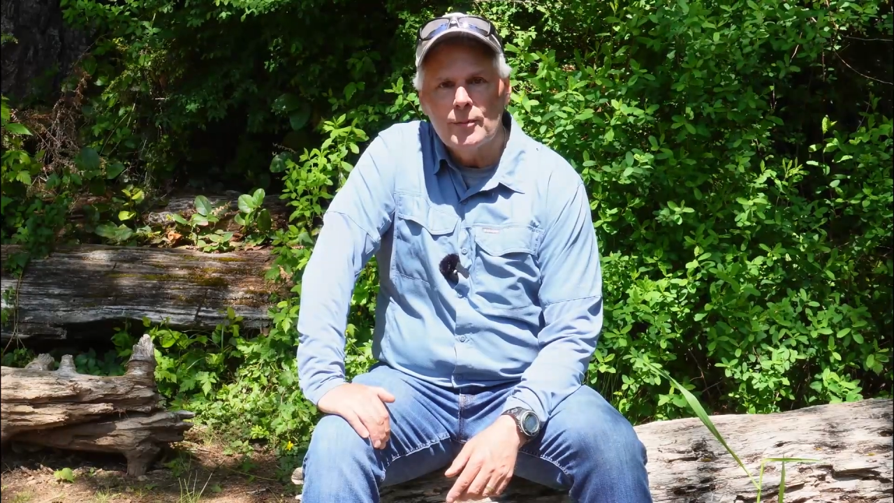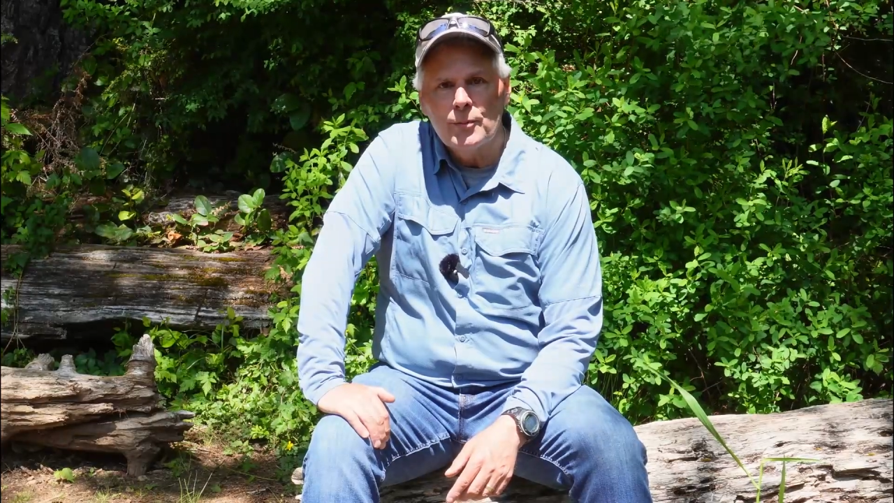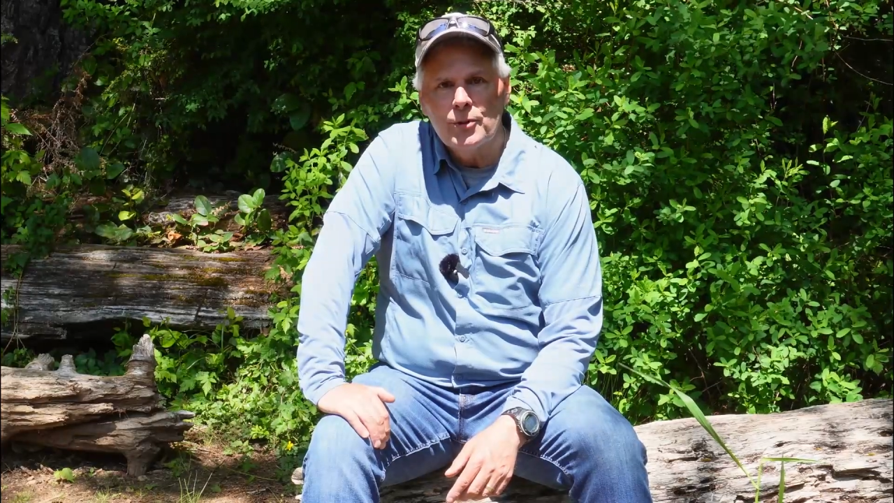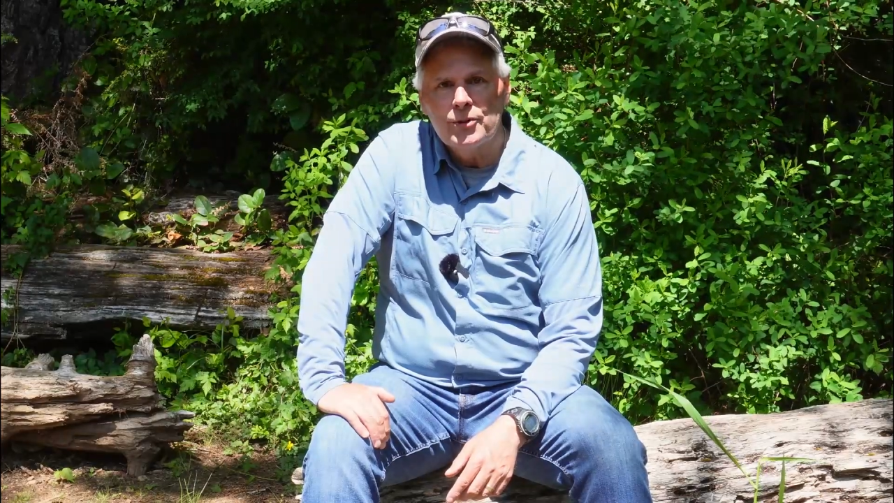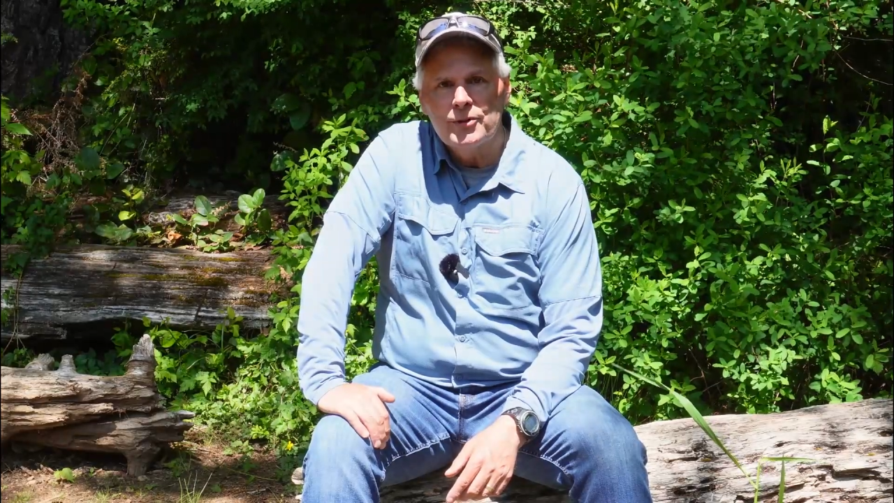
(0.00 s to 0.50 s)

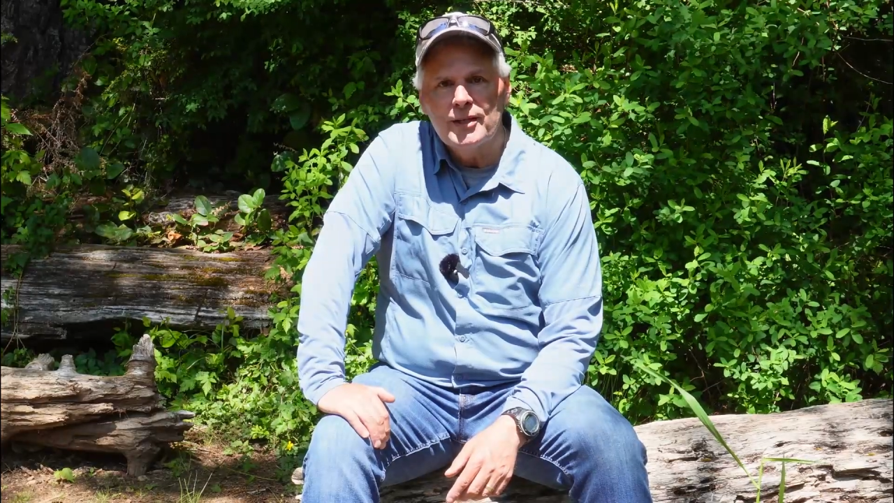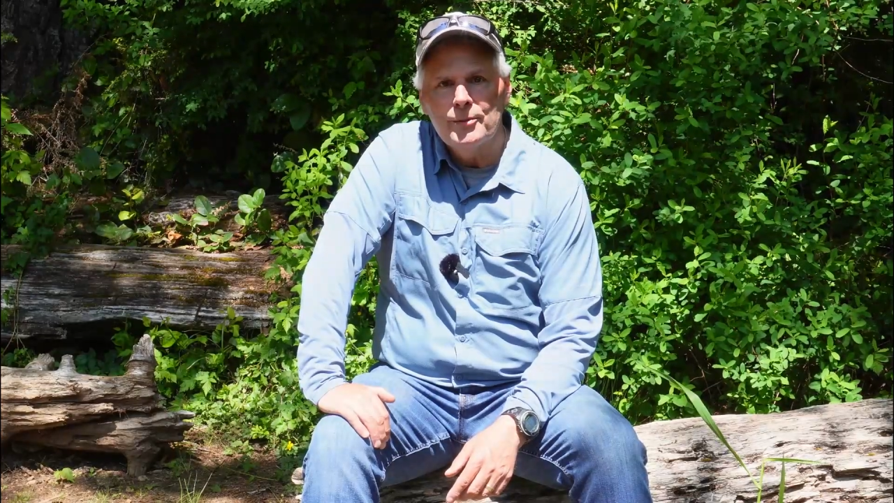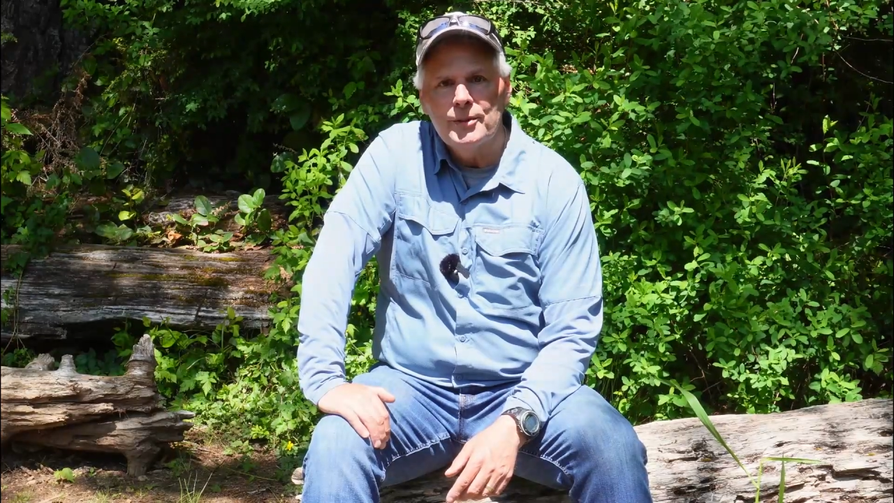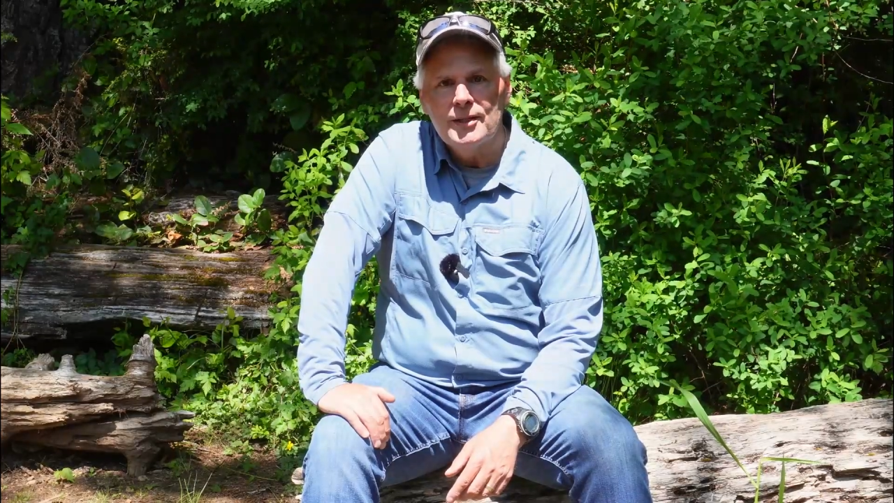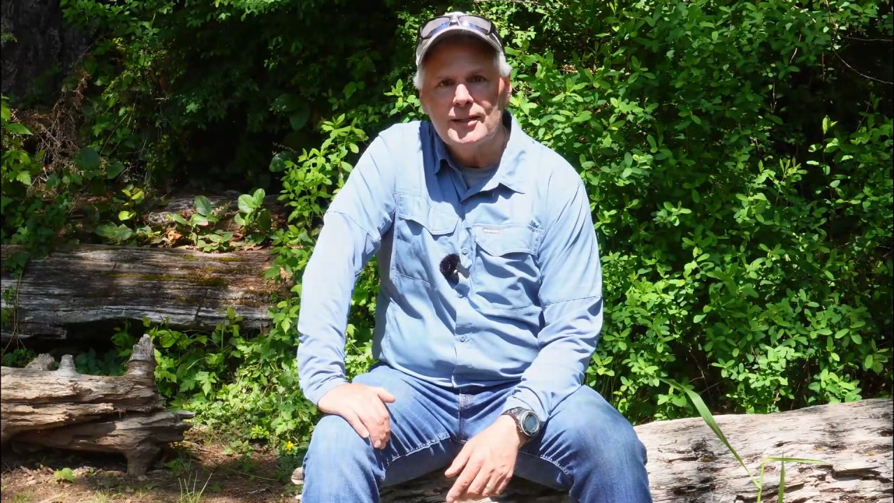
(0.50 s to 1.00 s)
Memorial Day
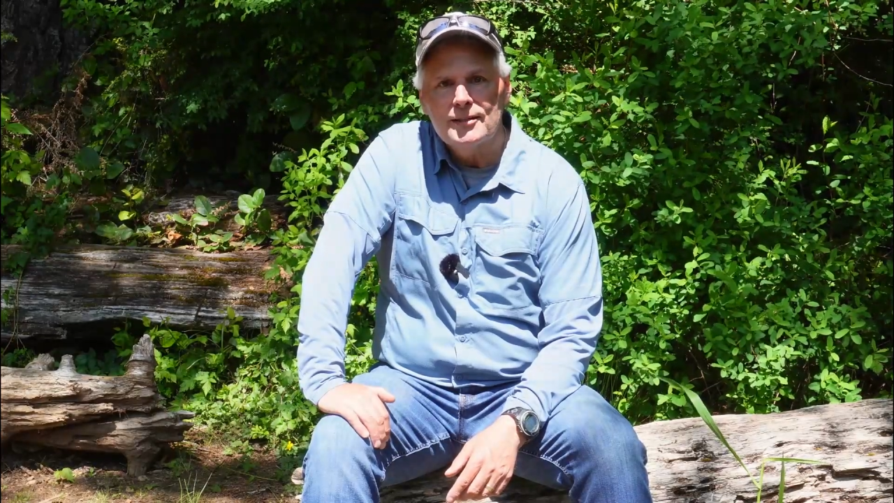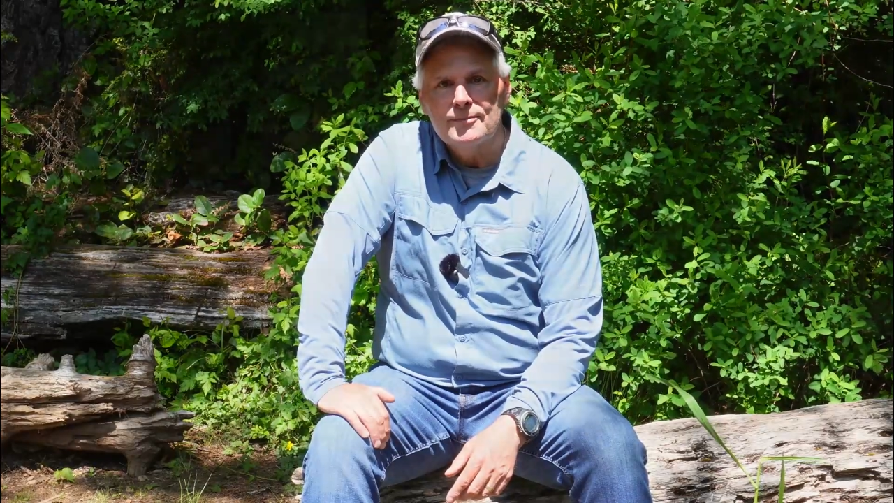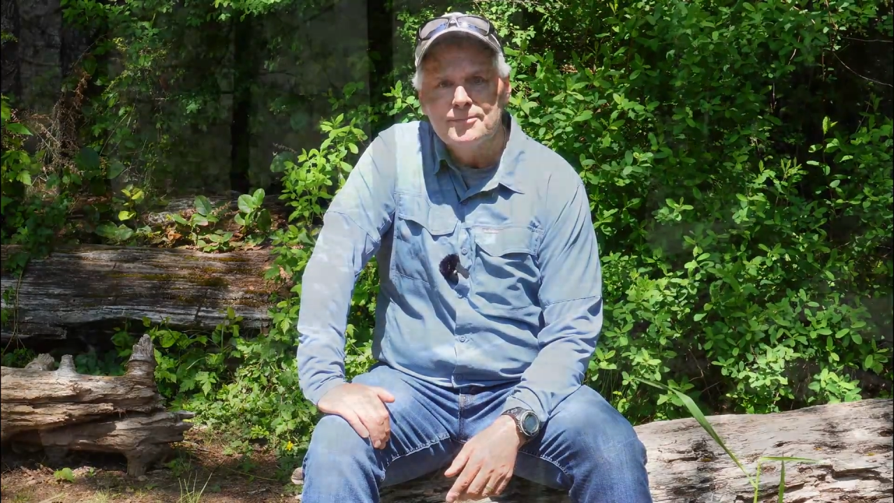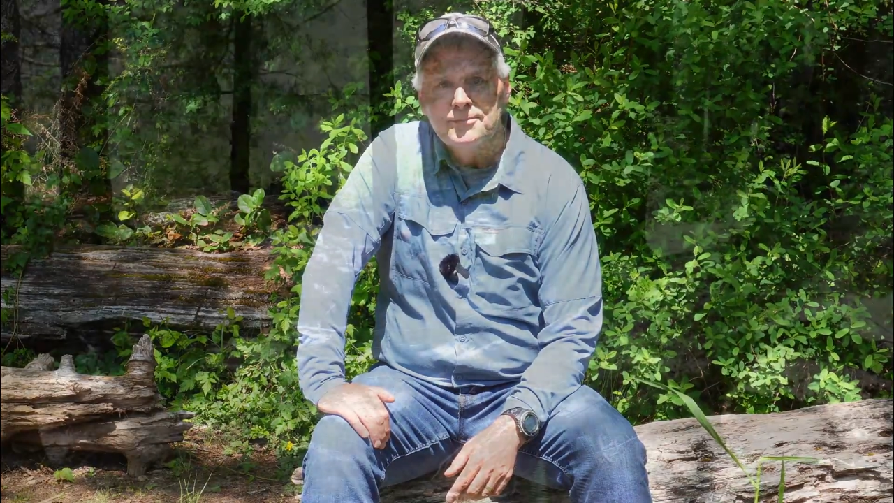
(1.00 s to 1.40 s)
weekend.